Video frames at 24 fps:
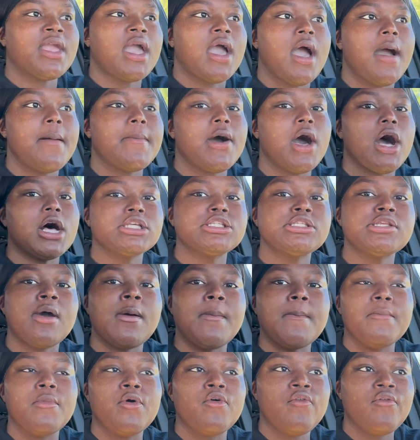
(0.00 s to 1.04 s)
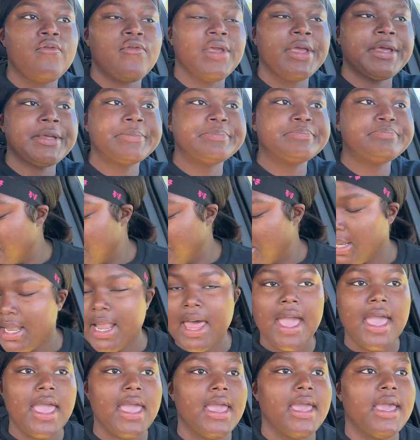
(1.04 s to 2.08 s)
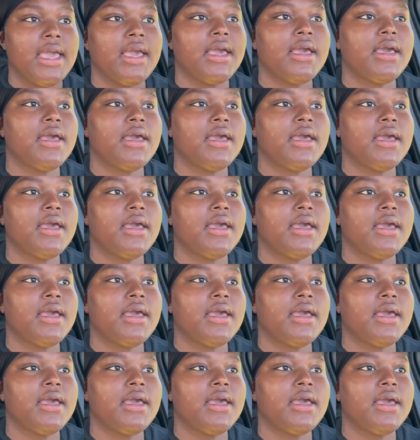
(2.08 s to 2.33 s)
i'm also moving but like